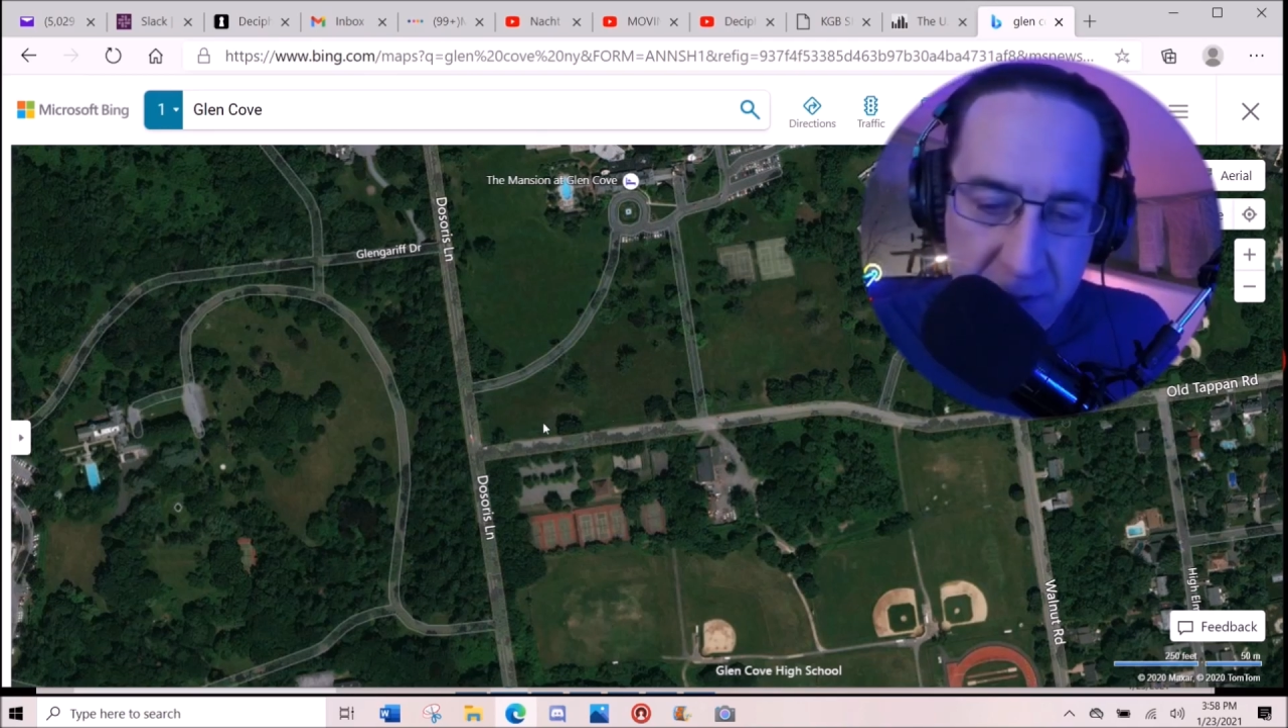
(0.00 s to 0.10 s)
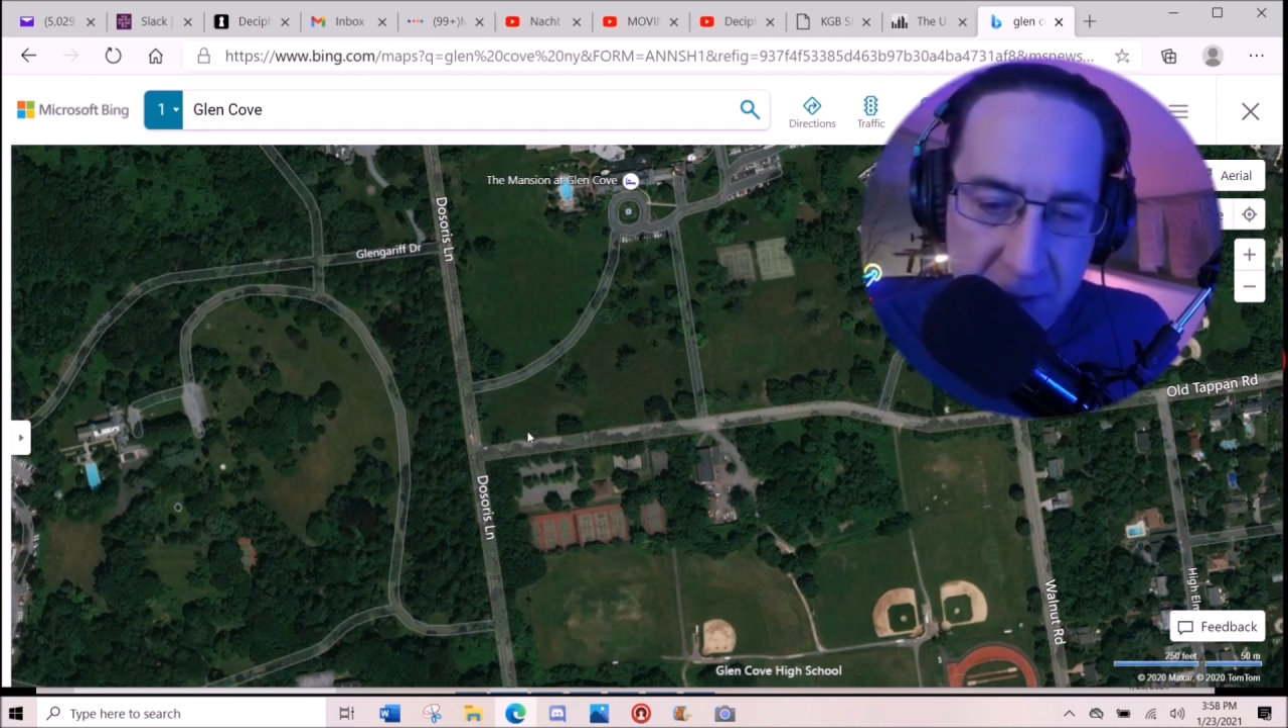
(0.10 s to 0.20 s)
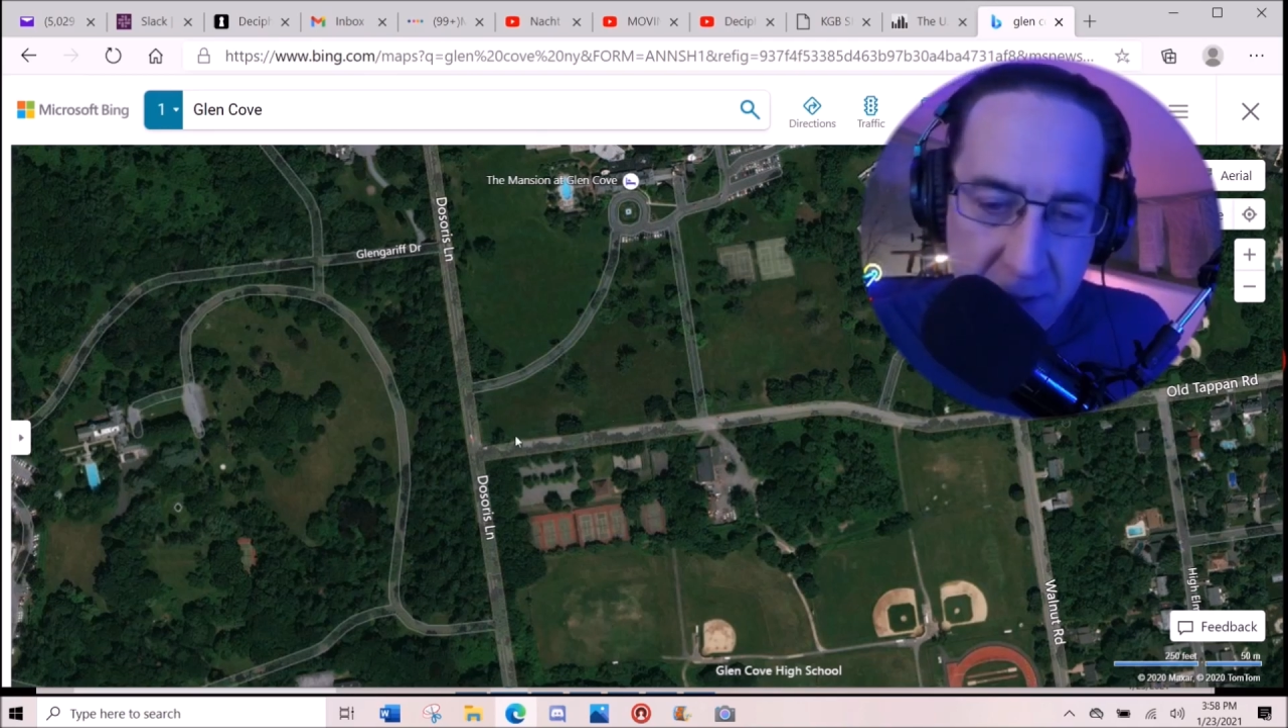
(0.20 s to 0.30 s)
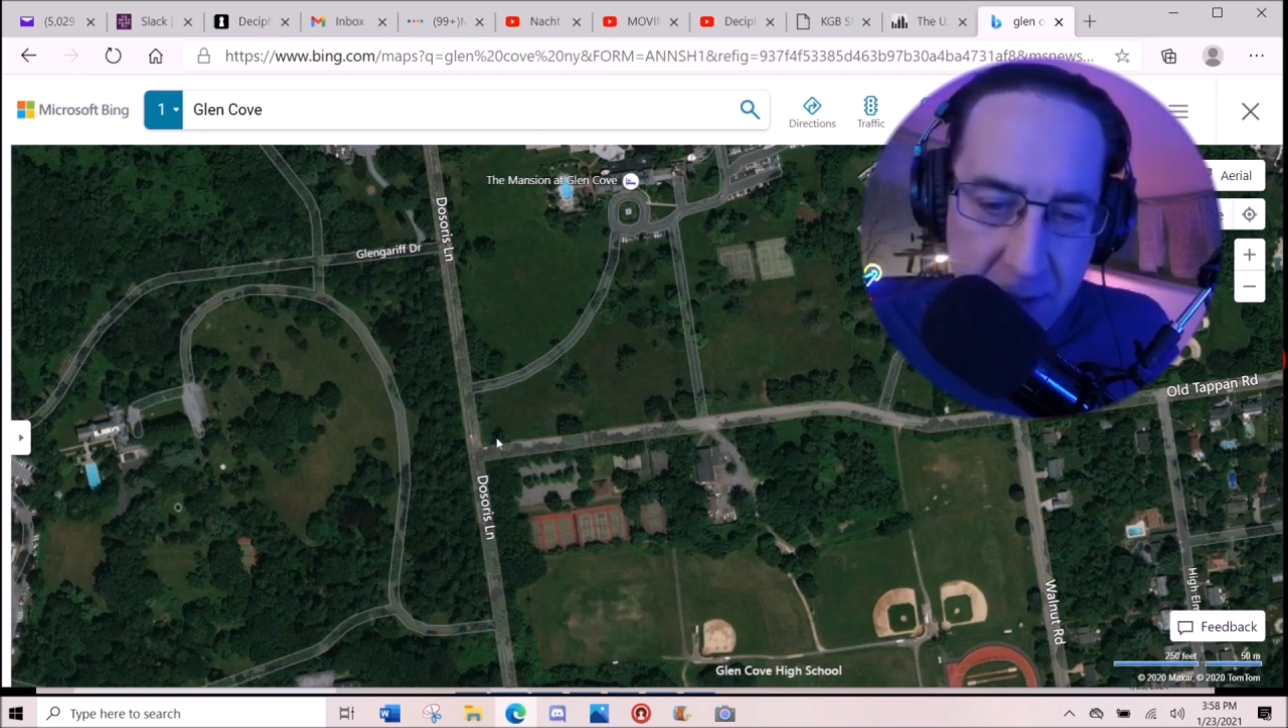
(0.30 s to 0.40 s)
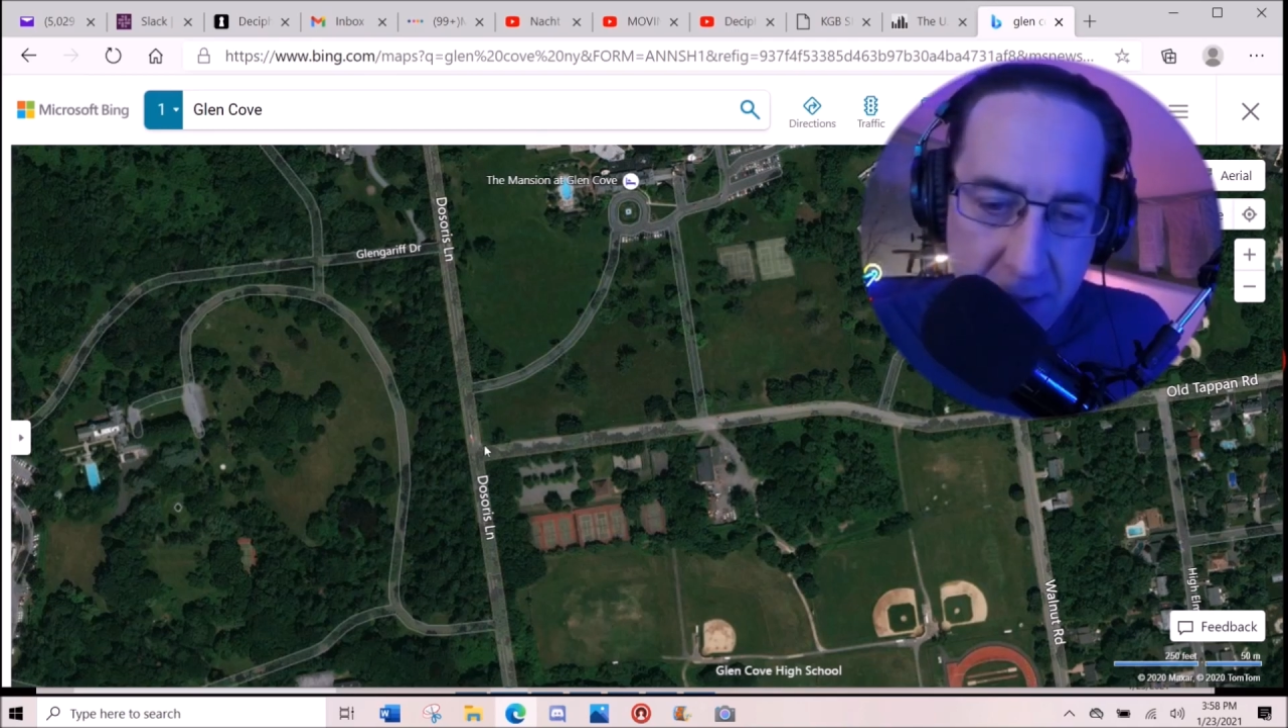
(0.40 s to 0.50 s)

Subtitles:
late